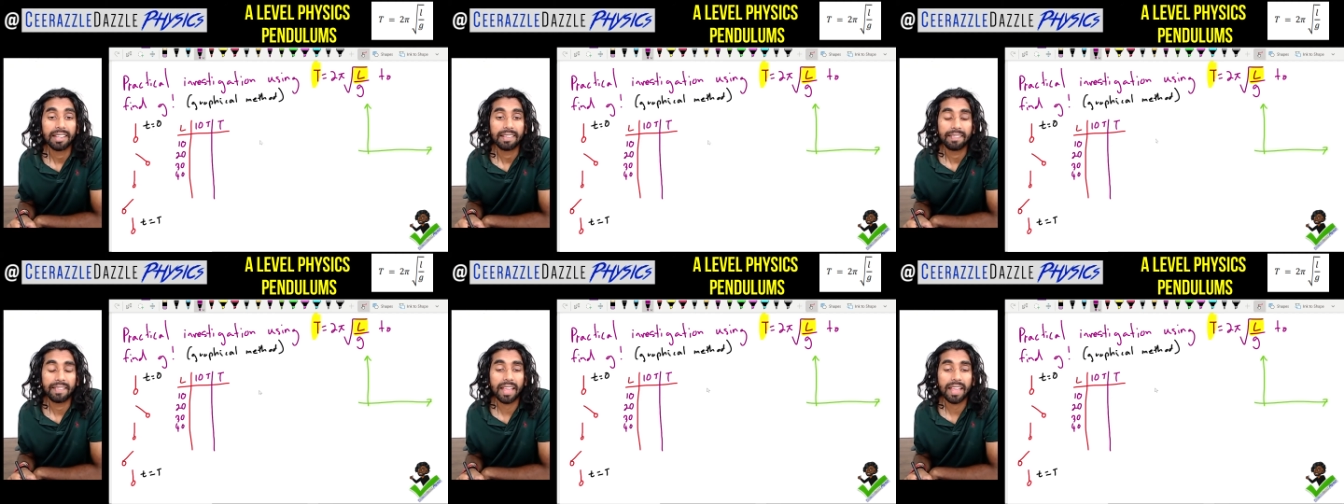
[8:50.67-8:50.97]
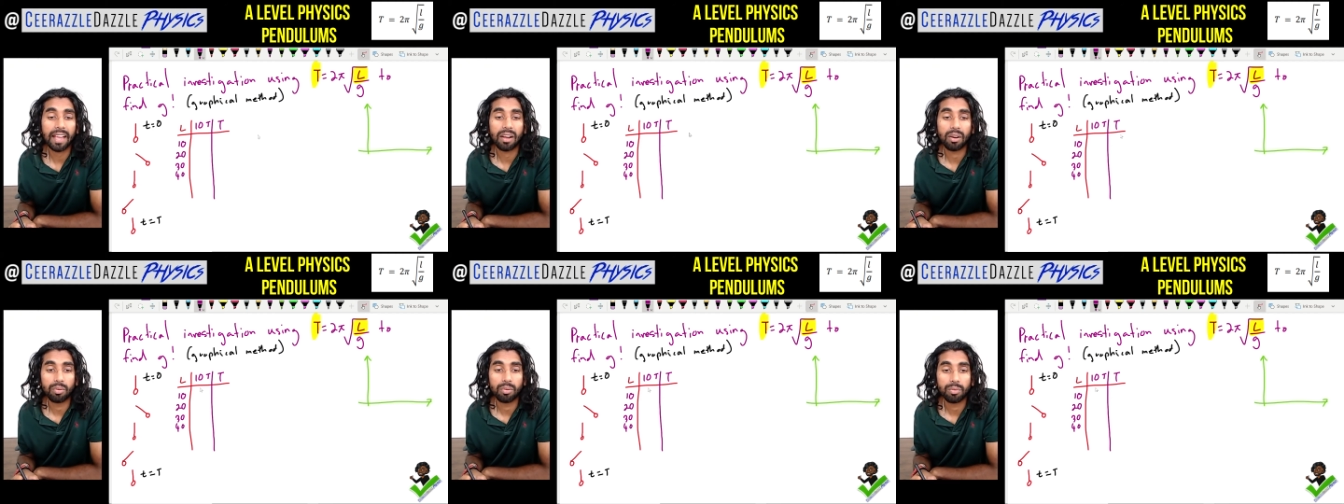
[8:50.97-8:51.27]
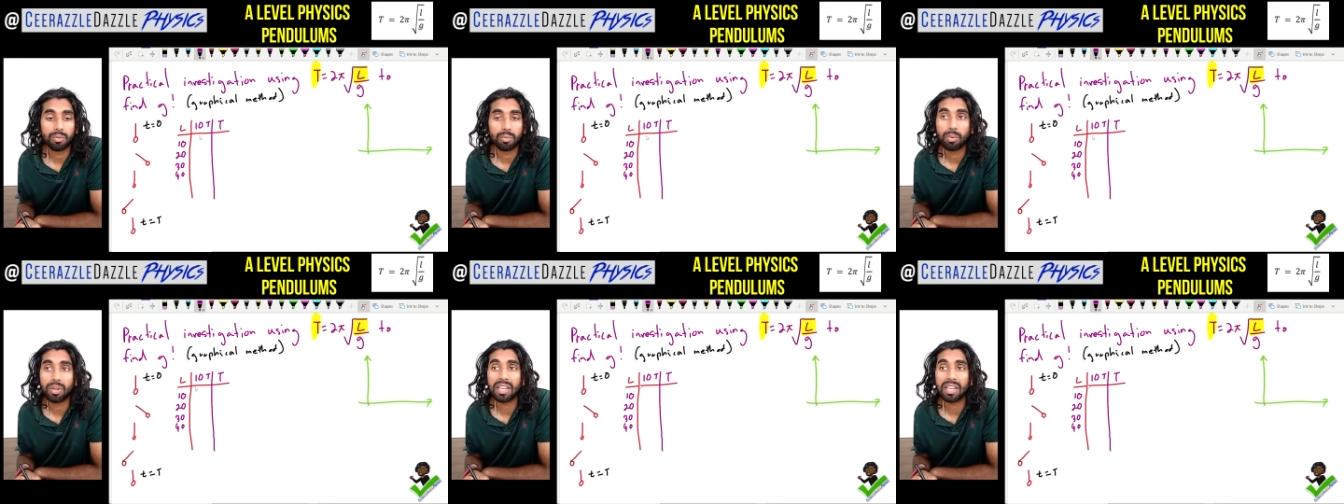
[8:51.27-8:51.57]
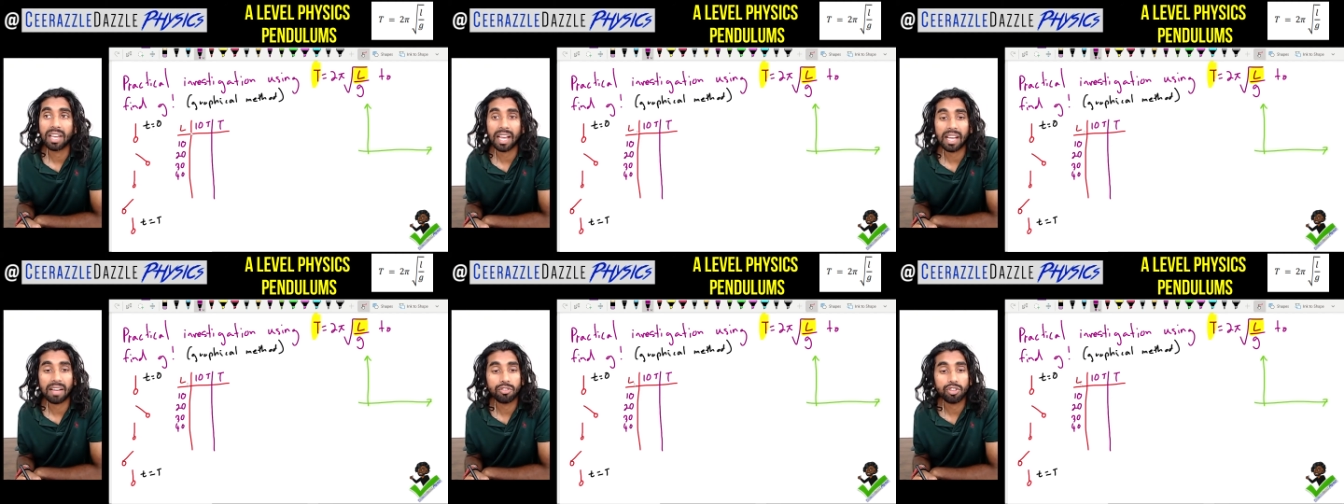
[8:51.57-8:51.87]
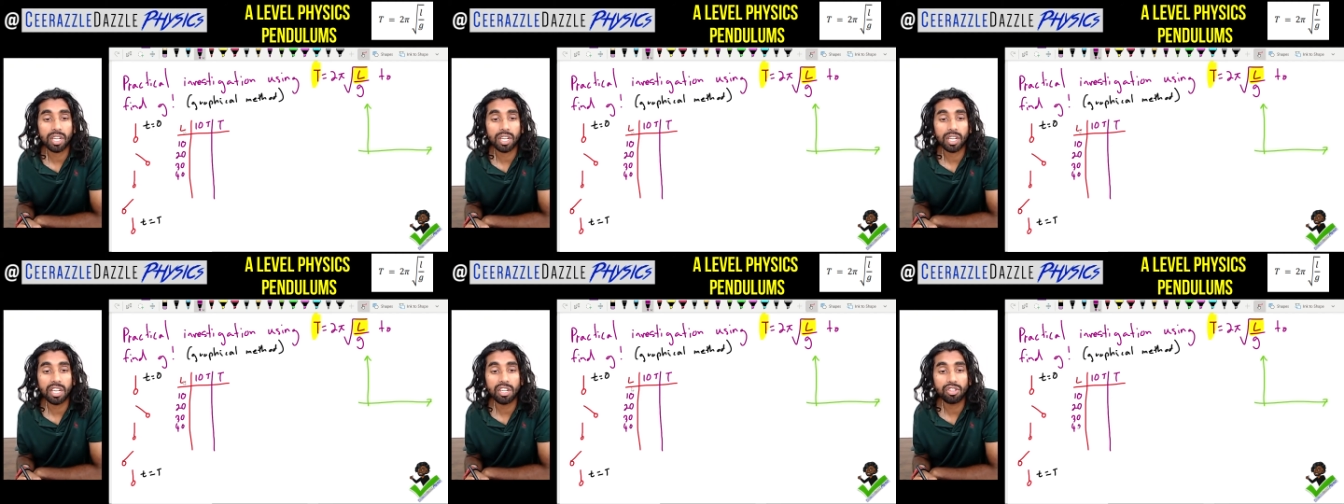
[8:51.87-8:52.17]
Now, we have
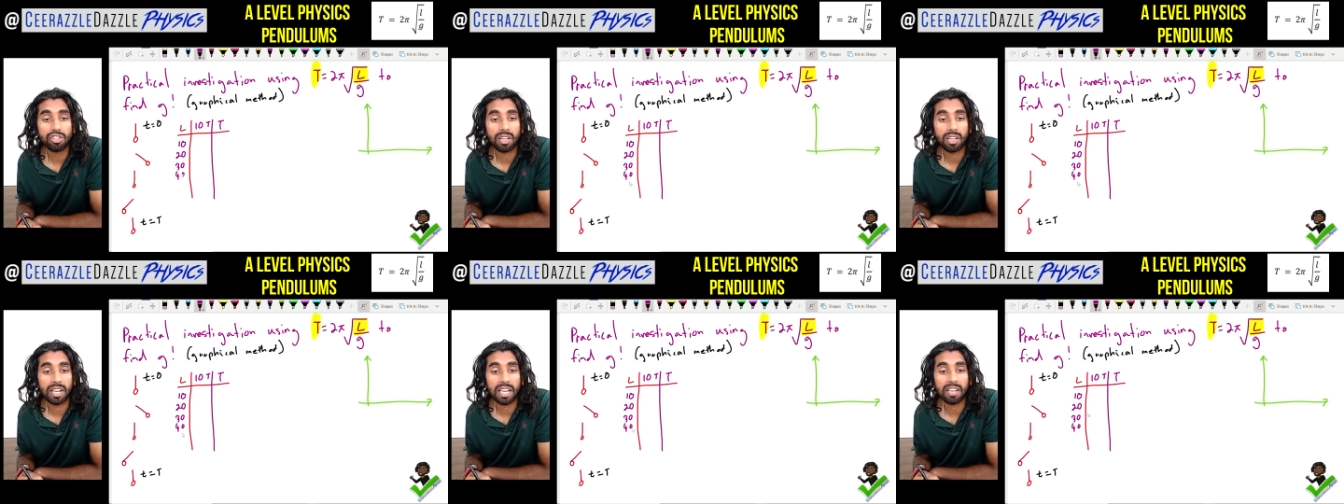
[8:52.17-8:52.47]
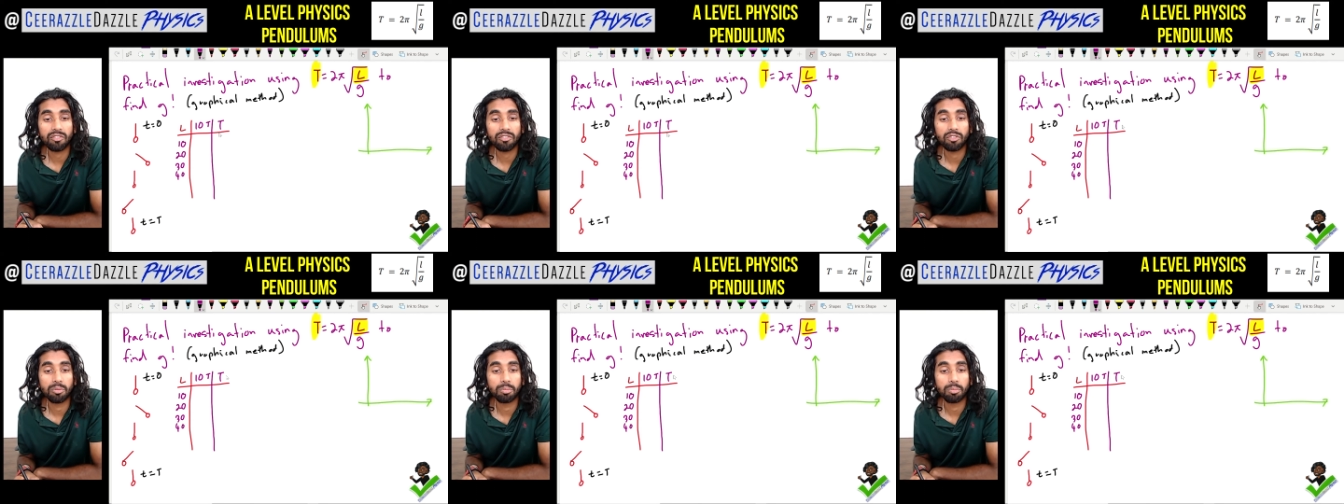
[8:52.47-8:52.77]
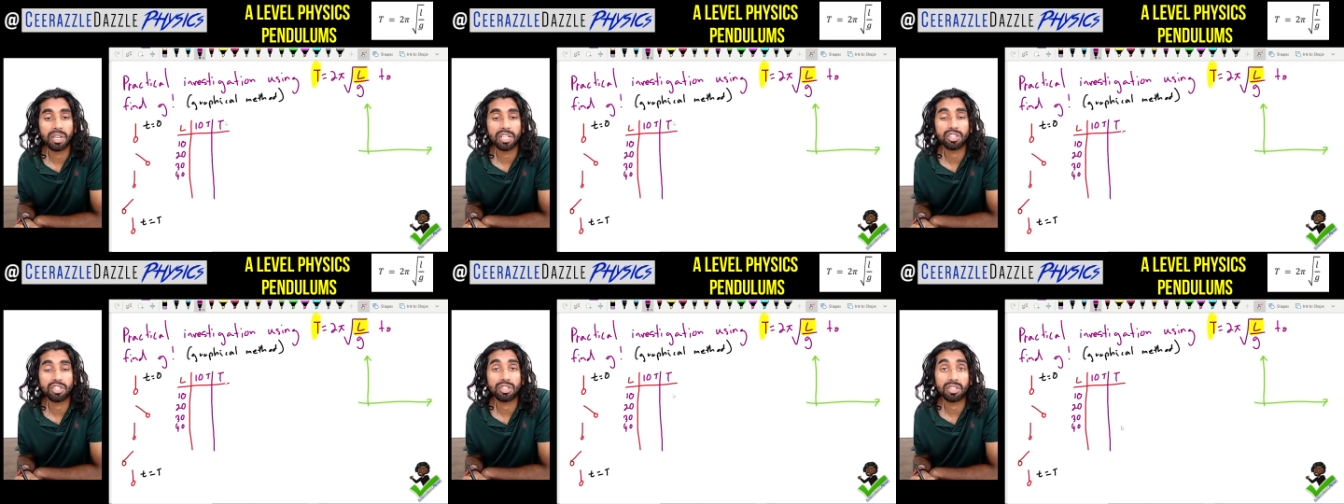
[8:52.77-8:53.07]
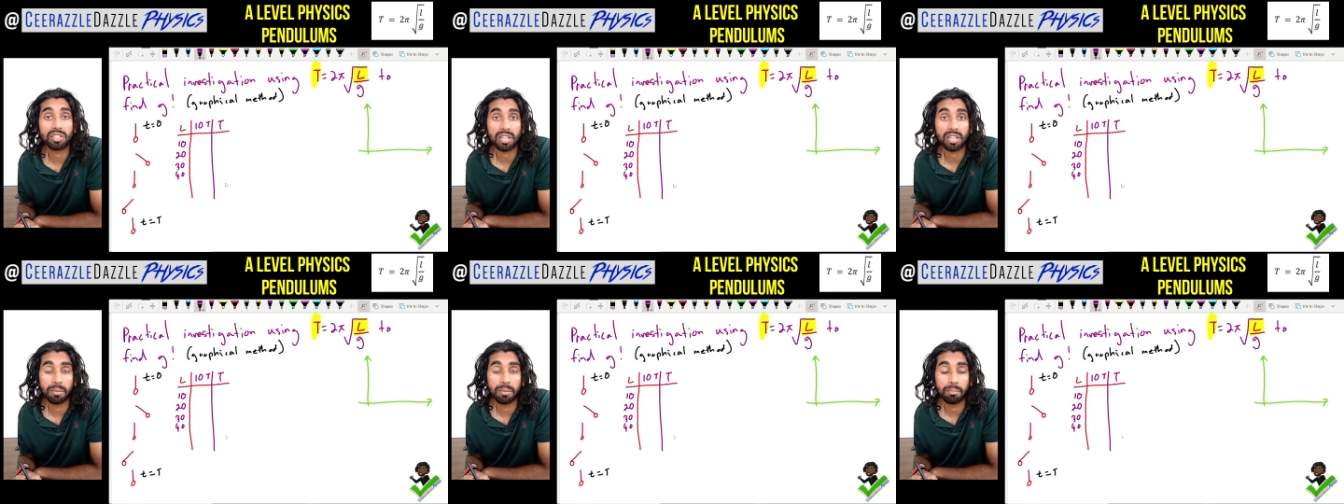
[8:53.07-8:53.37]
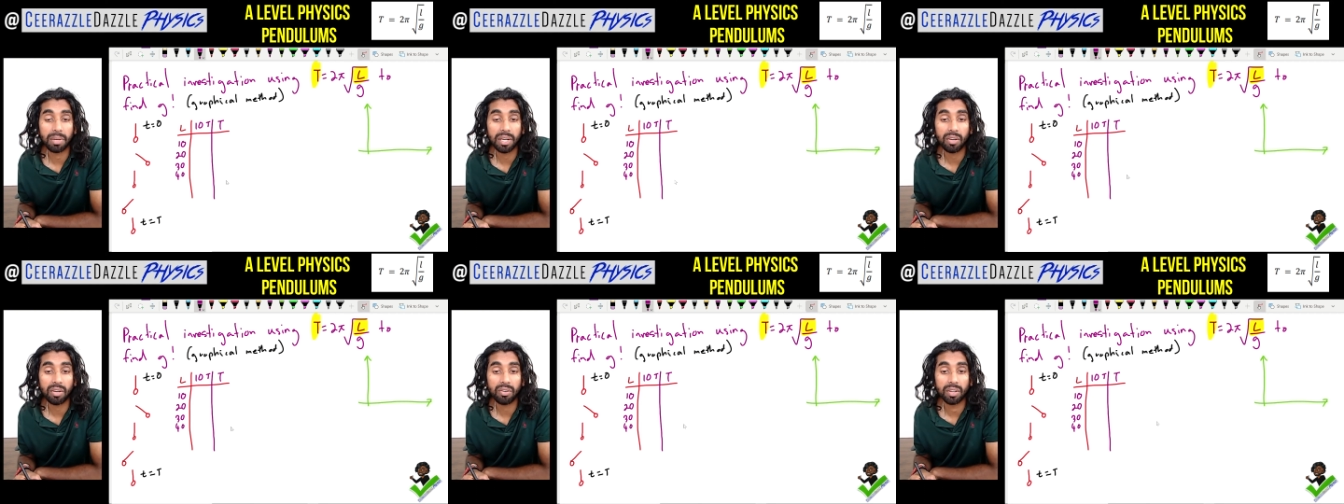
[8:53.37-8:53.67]
changed the length, we've measured the time
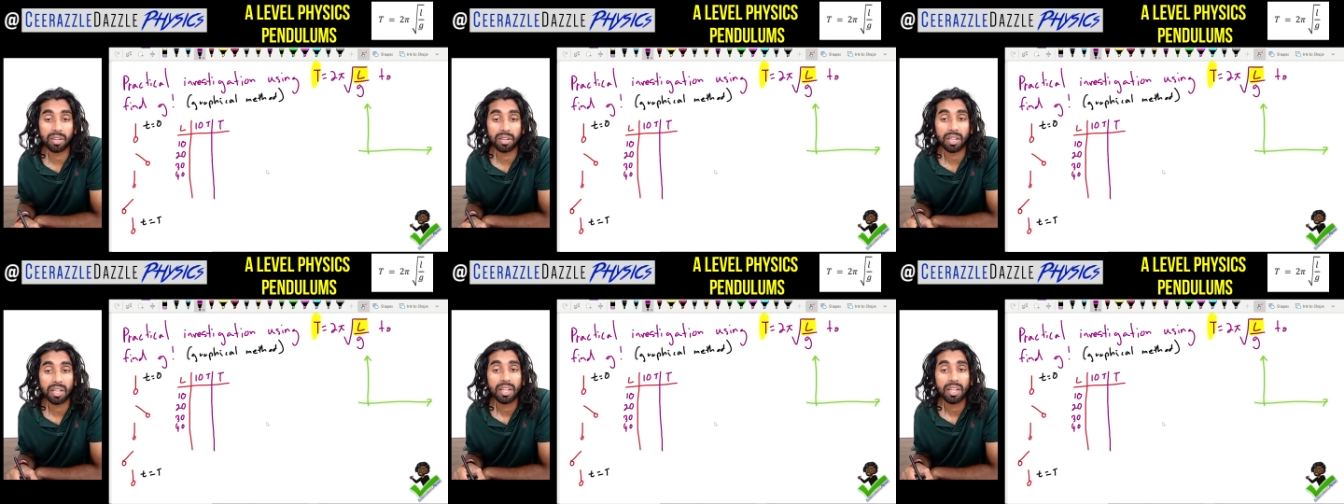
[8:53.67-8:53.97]
period.